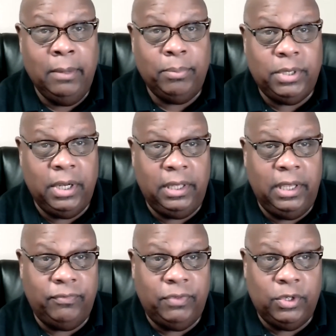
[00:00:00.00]
particularly
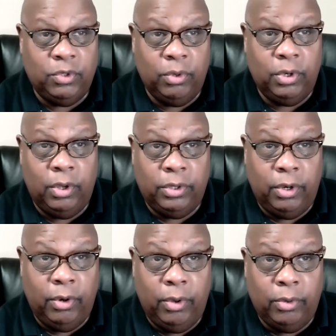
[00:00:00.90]
if they're doing it on
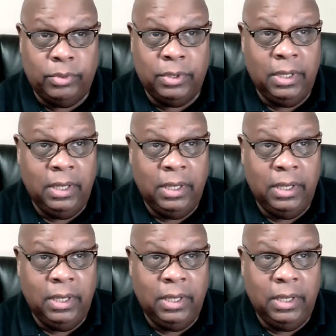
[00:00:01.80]
their own.